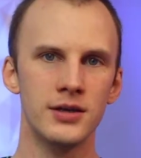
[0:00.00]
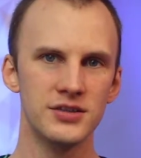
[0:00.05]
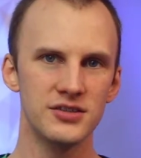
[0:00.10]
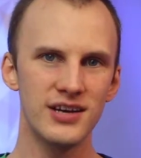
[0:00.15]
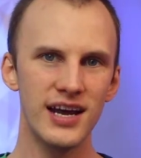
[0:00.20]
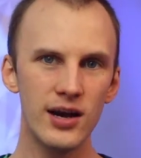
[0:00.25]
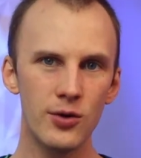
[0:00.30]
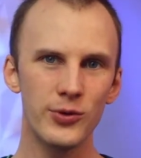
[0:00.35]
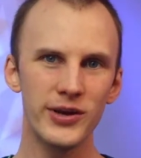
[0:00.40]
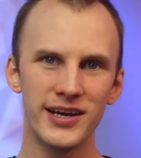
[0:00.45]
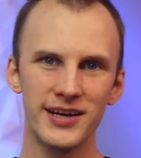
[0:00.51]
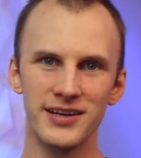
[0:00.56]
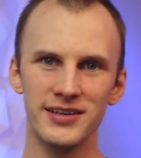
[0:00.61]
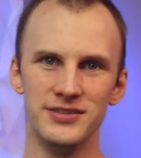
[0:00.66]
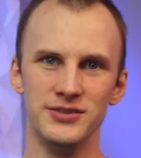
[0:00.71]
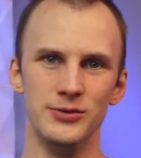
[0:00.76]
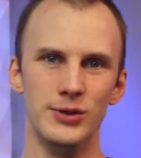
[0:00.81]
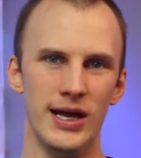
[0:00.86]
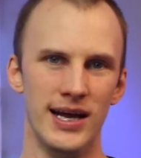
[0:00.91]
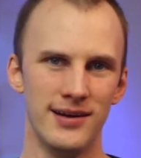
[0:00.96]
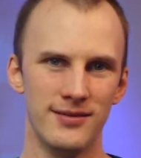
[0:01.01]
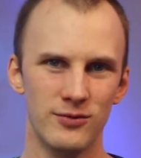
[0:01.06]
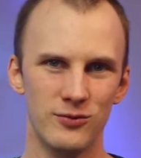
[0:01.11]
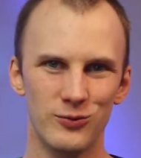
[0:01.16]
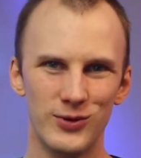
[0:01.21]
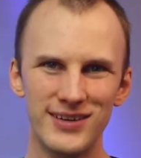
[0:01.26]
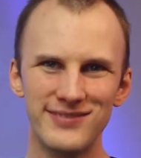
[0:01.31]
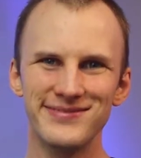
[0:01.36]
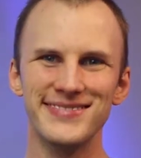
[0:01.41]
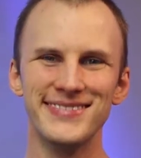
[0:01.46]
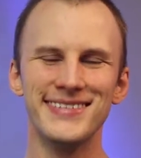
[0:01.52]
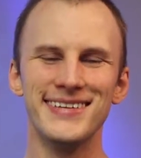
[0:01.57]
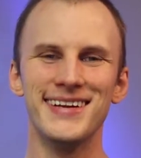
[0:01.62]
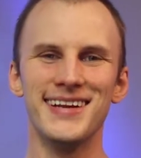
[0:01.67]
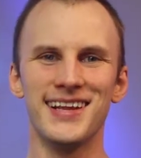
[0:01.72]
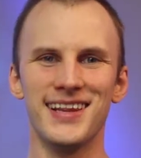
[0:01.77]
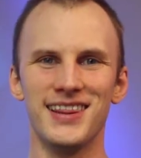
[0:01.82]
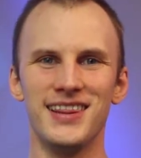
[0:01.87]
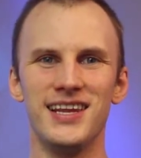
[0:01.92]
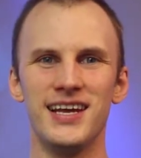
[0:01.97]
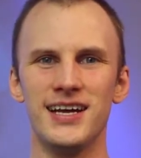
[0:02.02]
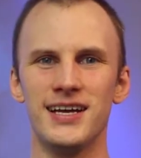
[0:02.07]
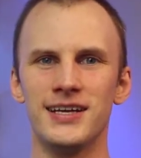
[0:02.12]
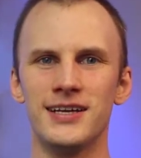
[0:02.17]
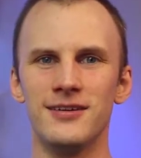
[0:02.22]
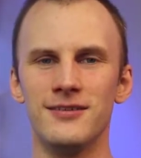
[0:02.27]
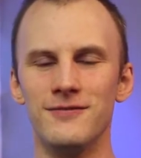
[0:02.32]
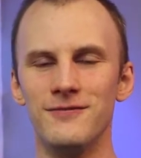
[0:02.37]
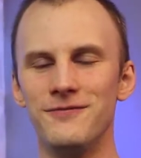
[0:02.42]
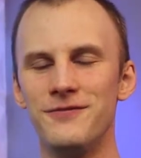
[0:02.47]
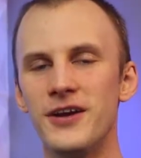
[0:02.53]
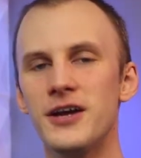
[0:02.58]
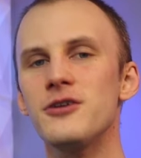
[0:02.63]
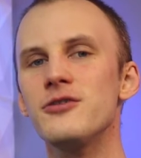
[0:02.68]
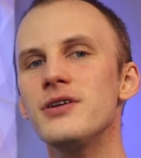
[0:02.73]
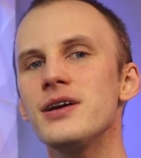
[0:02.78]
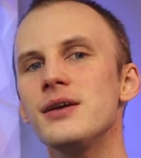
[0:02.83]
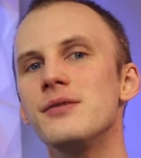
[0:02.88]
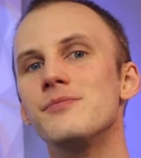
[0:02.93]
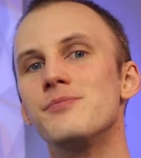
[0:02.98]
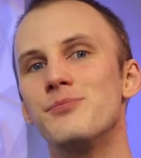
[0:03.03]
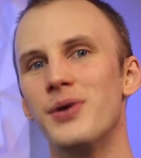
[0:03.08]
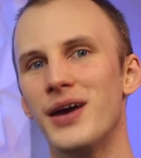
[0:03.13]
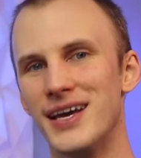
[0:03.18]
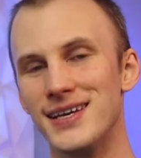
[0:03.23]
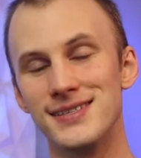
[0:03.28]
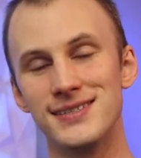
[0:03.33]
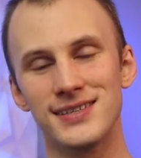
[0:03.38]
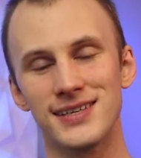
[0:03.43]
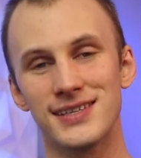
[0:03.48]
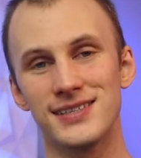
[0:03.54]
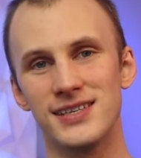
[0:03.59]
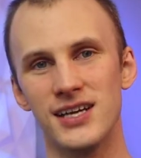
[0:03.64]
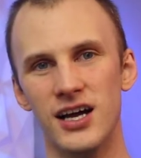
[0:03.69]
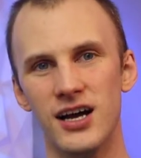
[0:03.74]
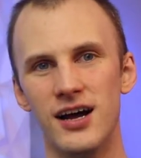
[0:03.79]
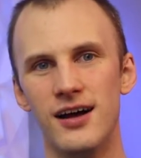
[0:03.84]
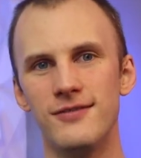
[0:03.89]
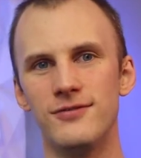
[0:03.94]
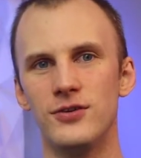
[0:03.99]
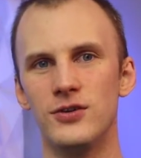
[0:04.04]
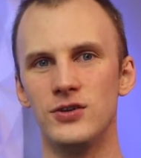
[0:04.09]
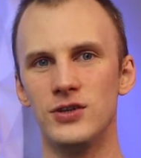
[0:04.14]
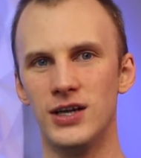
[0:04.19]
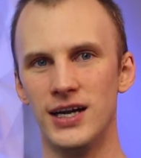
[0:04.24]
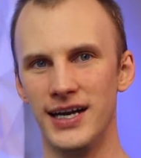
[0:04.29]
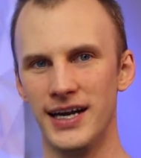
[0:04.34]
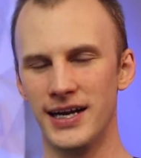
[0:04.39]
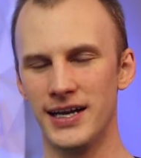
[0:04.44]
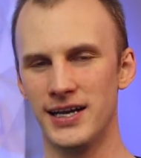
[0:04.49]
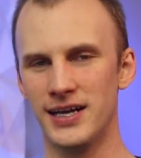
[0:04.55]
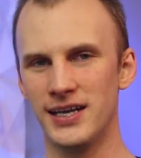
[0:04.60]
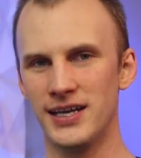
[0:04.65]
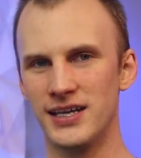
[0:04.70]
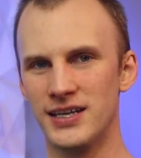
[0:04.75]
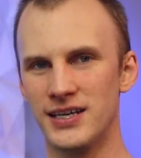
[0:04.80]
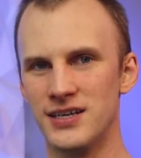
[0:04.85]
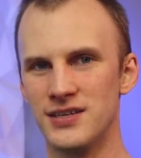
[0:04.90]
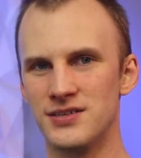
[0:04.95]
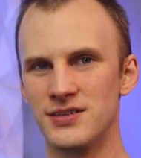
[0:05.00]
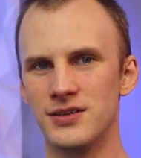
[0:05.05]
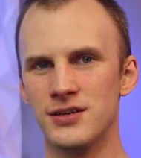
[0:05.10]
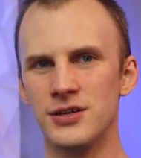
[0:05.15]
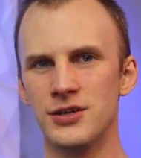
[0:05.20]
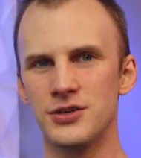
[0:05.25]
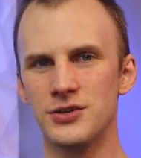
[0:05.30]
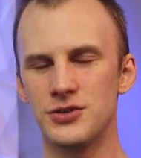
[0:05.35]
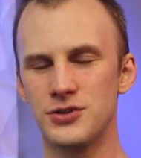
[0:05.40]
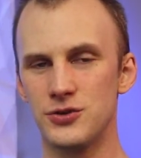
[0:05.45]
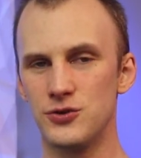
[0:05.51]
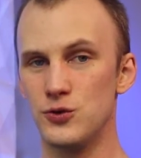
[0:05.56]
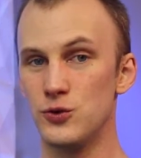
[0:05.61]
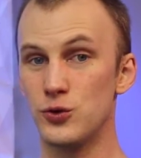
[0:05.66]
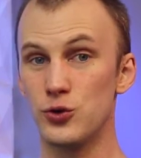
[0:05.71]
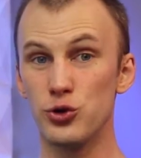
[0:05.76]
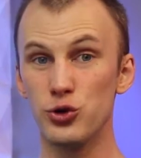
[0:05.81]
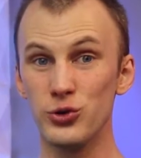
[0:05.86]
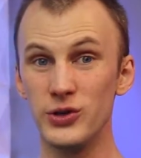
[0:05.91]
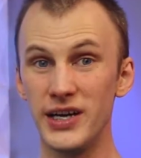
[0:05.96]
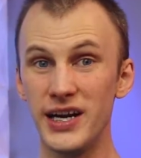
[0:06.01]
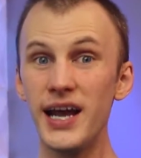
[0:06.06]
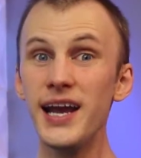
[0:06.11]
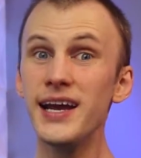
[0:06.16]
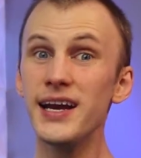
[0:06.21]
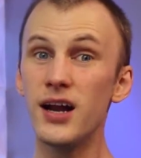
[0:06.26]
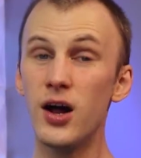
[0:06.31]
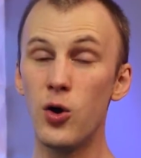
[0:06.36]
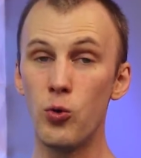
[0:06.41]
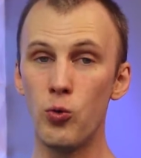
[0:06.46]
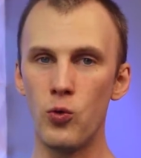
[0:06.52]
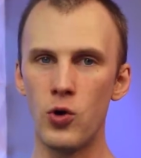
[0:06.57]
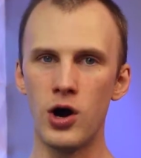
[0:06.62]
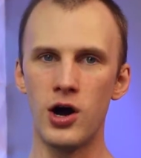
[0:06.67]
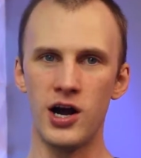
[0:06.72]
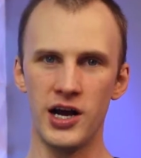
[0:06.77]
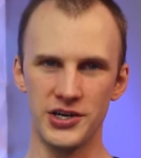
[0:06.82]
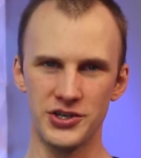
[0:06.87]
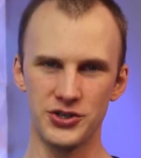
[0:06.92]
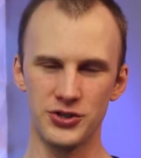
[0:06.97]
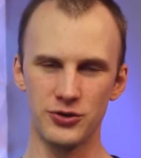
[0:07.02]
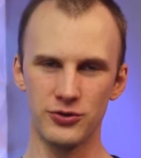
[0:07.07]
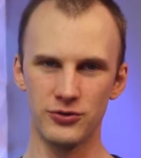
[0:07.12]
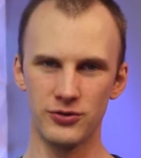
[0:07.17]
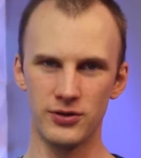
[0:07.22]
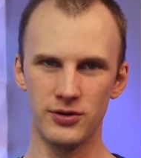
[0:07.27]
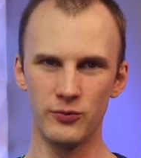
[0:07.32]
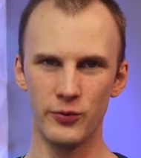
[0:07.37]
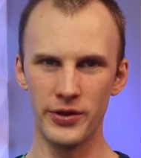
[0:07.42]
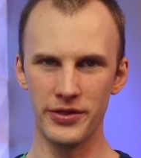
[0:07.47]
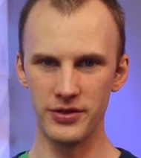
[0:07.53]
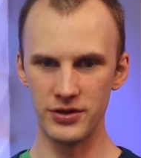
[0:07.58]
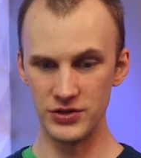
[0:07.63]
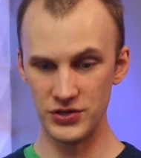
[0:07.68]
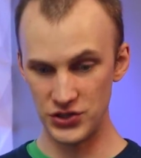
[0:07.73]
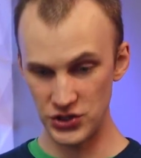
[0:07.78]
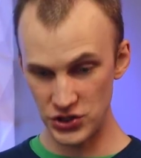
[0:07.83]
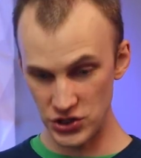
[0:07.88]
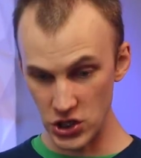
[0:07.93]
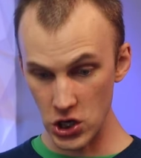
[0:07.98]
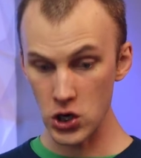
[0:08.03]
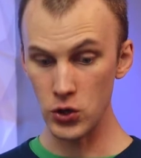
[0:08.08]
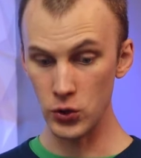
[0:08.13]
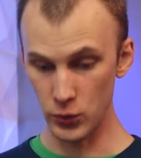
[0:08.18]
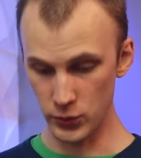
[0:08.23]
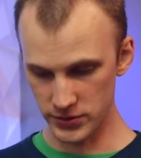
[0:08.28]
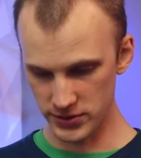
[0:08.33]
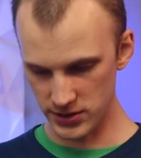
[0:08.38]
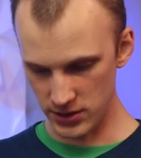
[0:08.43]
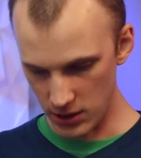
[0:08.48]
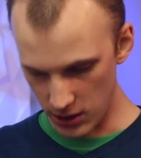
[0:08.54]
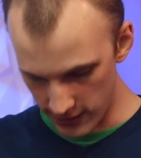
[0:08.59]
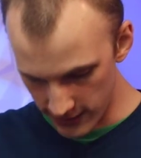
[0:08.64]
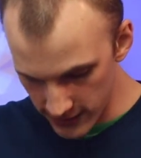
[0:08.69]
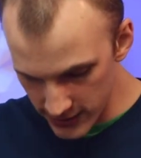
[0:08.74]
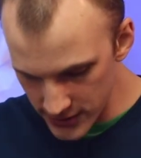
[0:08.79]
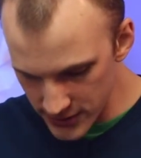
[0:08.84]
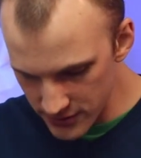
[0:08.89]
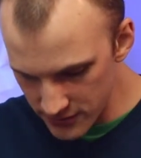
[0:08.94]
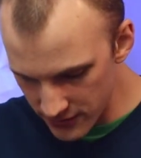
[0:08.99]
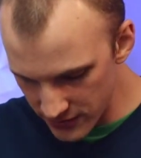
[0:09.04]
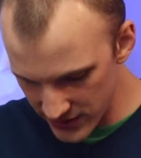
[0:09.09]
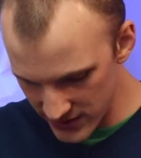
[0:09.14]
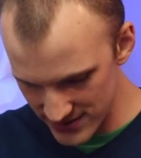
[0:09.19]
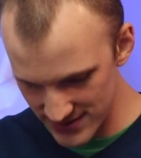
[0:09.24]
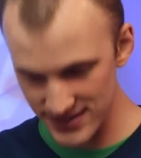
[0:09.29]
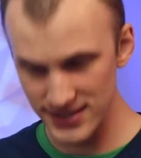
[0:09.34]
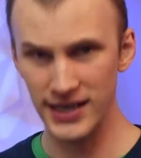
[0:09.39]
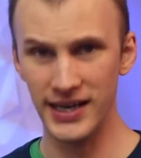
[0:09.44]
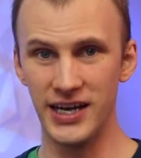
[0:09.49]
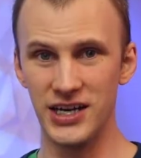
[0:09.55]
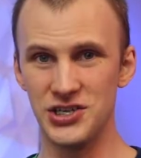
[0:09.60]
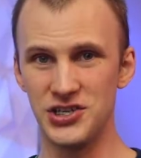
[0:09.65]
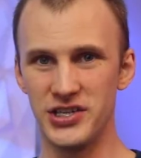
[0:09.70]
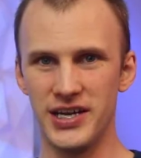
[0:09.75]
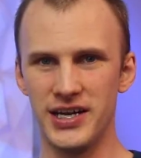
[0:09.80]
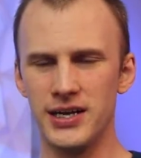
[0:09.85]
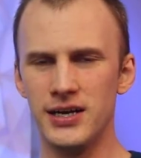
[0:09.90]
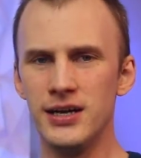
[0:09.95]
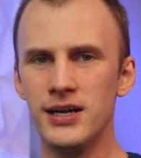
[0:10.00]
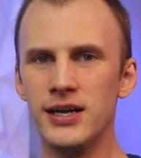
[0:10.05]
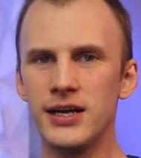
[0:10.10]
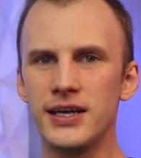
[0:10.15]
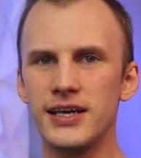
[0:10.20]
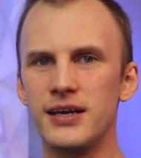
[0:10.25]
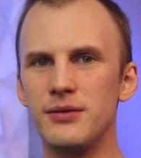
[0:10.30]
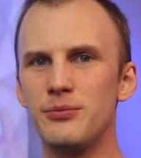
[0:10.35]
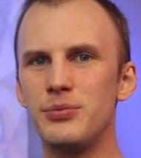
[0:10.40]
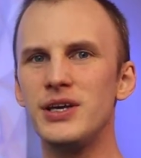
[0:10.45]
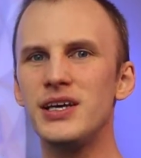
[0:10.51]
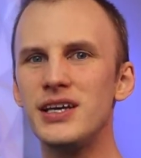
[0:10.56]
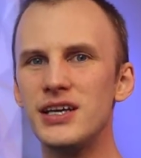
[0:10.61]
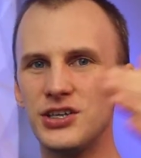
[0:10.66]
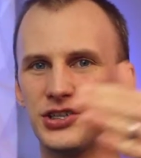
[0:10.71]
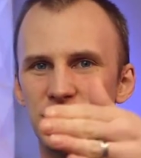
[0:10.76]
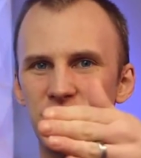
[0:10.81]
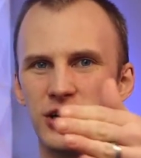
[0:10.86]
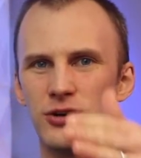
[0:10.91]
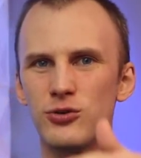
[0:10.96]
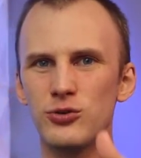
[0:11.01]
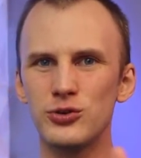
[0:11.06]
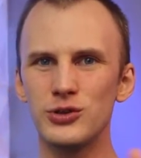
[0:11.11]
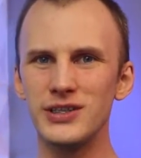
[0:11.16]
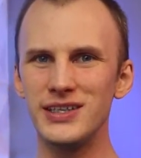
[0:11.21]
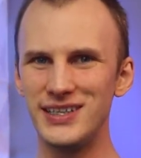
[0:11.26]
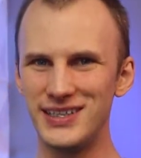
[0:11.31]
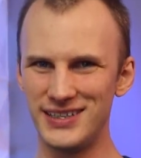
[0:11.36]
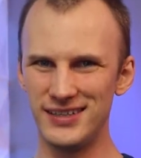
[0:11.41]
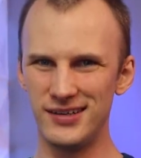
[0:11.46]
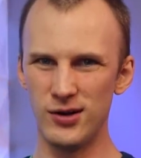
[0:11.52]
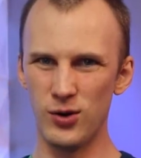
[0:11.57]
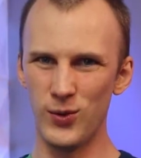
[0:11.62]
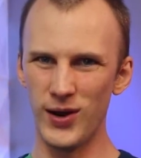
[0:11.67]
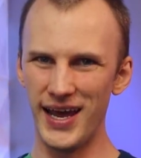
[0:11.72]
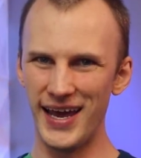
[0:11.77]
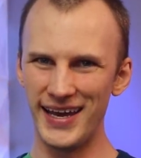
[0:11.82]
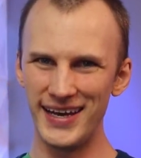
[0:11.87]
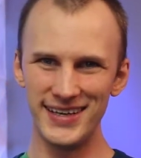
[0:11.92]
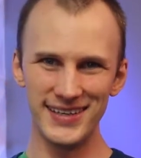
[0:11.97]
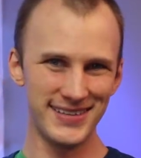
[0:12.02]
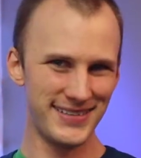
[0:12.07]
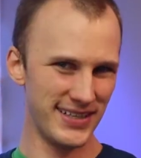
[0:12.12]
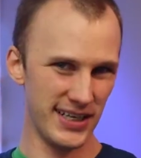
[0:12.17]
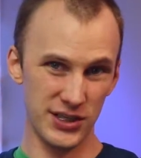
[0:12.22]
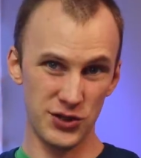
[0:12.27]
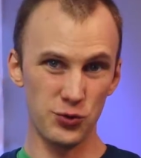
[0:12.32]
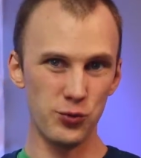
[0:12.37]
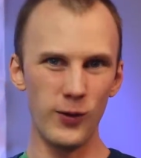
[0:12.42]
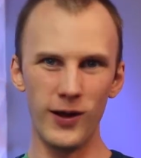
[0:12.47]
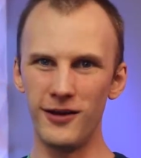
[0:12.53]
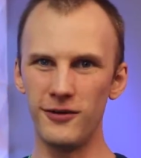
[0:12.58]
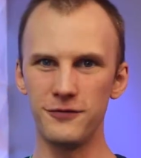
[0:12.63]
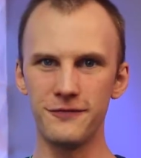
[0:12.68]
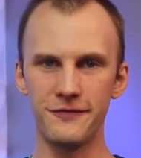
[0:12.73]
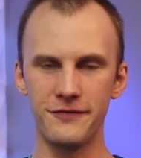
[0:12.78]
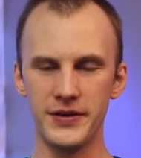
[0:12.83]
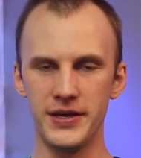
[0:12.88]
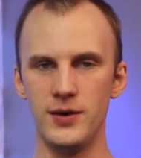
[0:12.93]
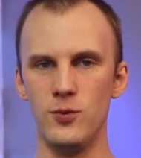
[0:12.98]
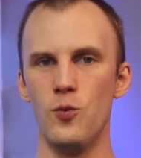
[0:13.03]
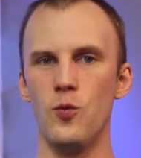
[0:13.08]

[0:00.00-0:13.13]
So how are we gonna do that? Well, the very basics of lighting is to create a wash with zones on the stage that can be generally, you know, eight to twelve feet